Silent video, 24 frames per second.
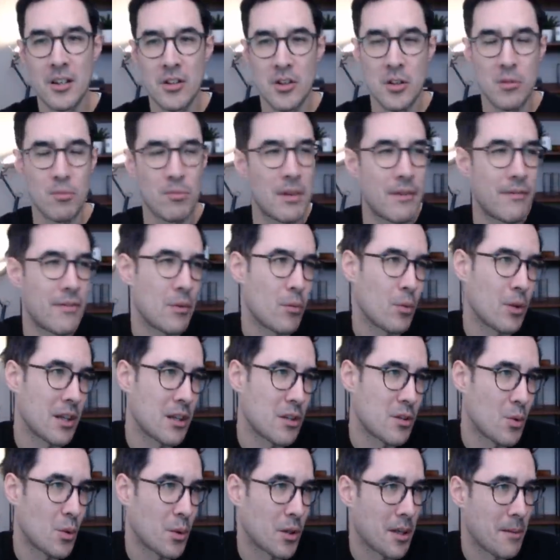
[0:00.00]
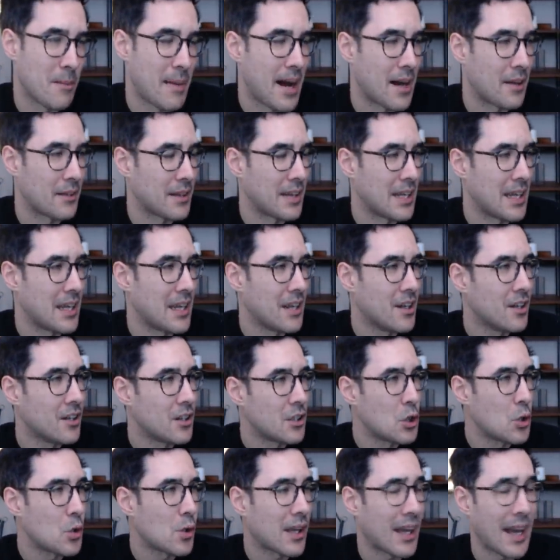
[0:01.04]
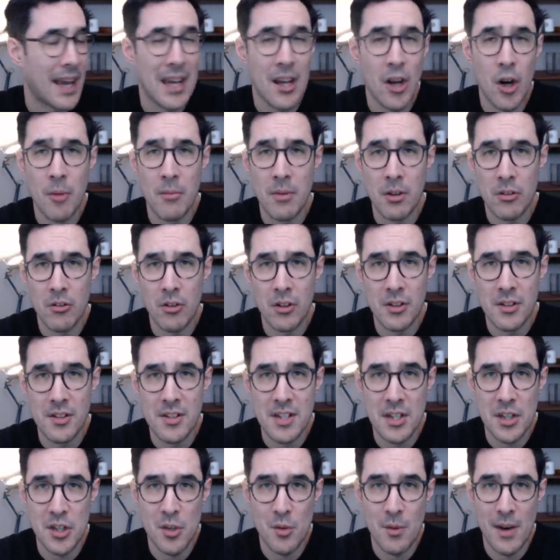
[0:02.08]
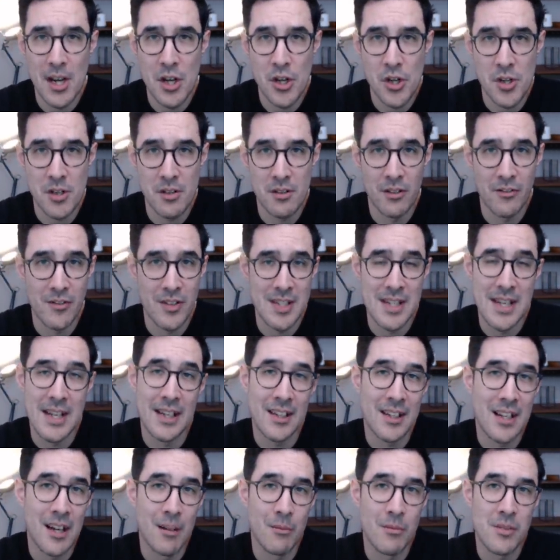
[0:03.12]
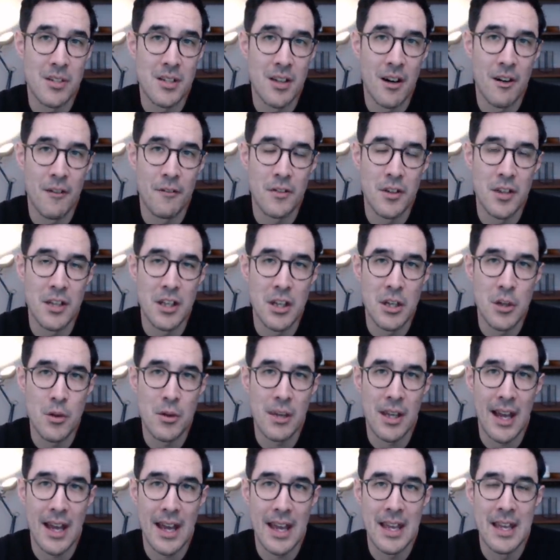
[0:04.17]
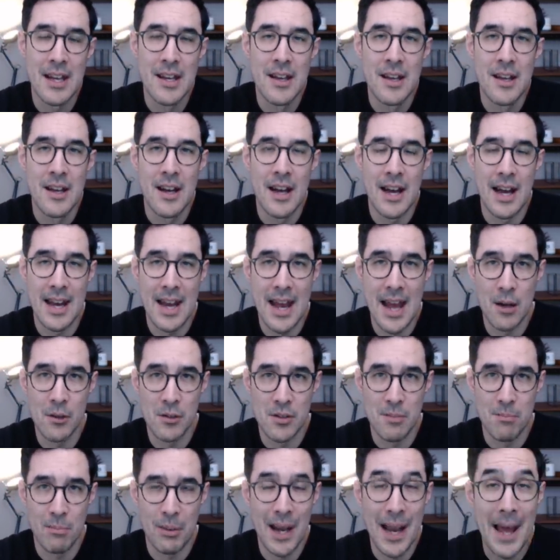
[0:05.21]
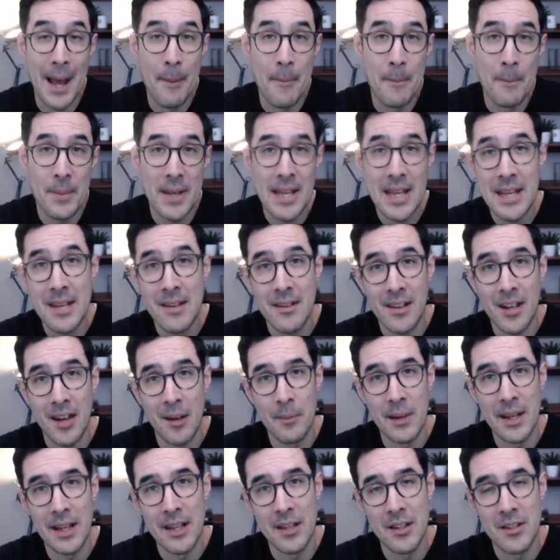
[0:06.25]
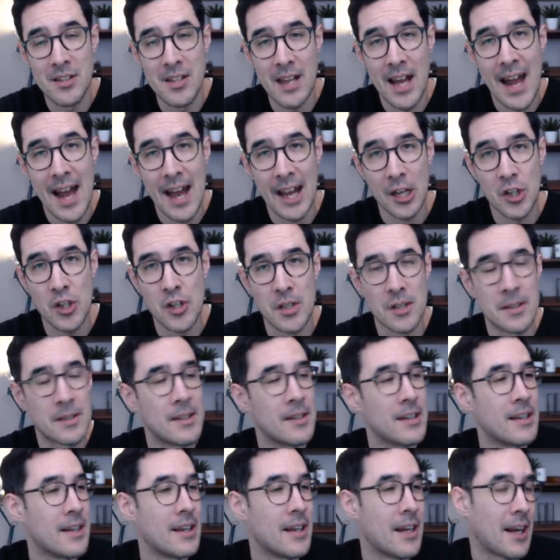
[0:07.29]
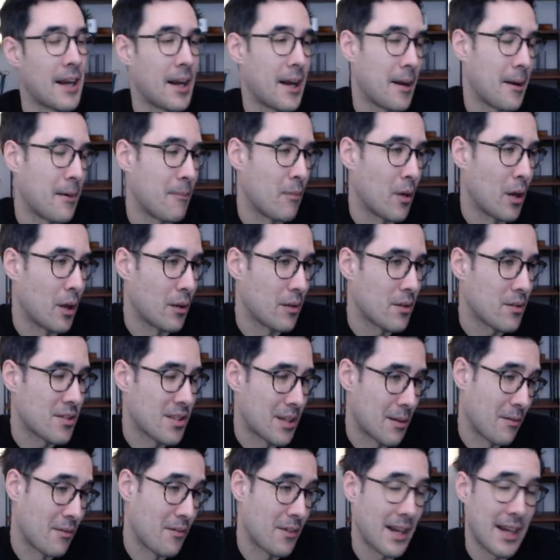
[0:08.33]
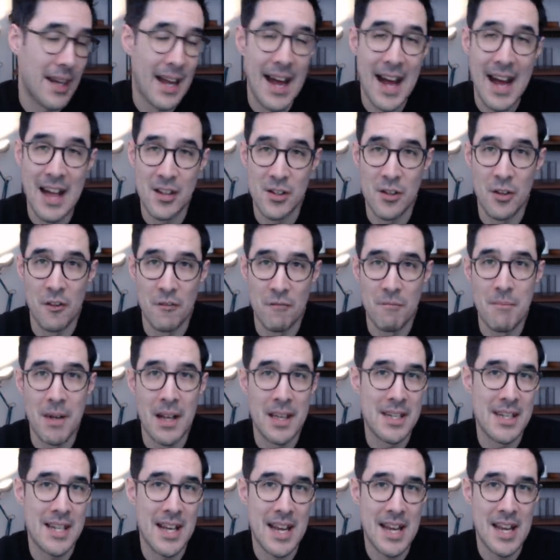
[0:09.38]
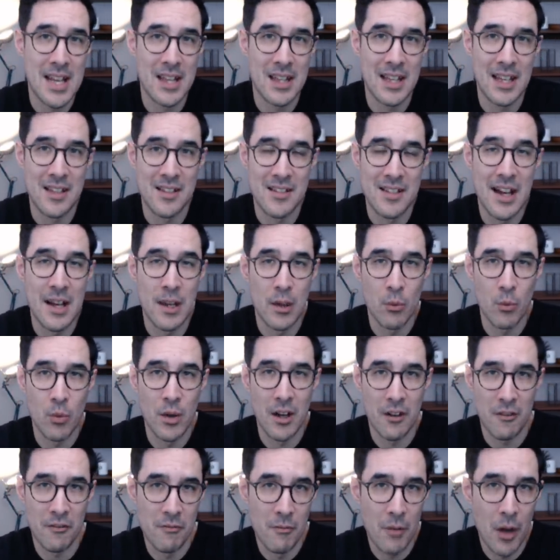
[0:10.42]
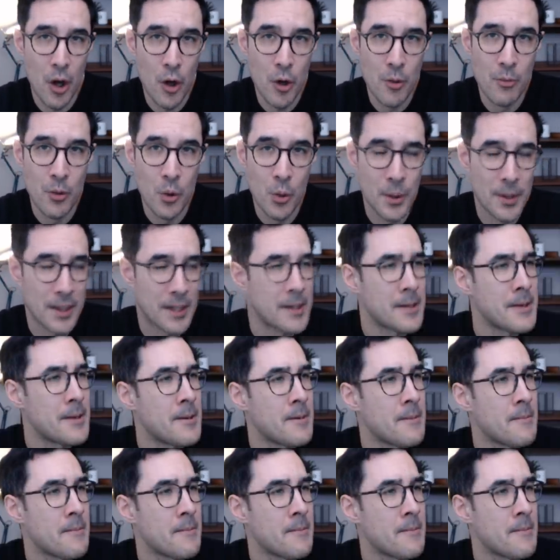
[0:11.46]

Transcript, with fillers: just briefly want to talk about the UK Omicron situation. Obviously, it comes after the UK announced Plan B coming into action, um, some of it as of Monday, things like the work from home order.